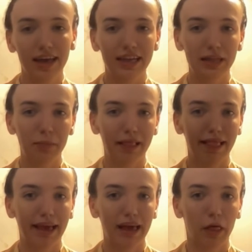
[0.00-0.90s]
It's been
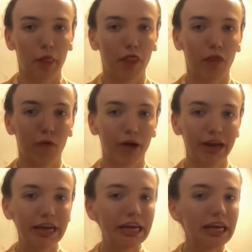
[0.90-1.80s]
like
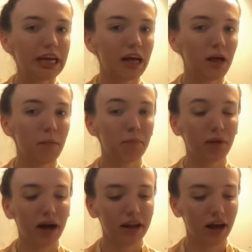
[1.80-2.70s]
three,
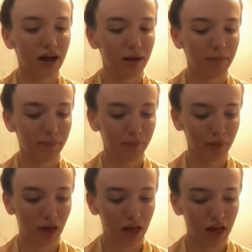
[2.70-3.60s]
but um,
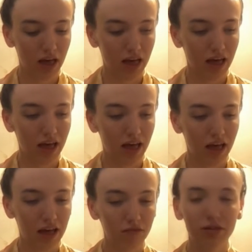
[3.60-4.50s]

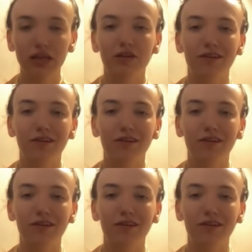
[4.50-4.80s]
I don't really know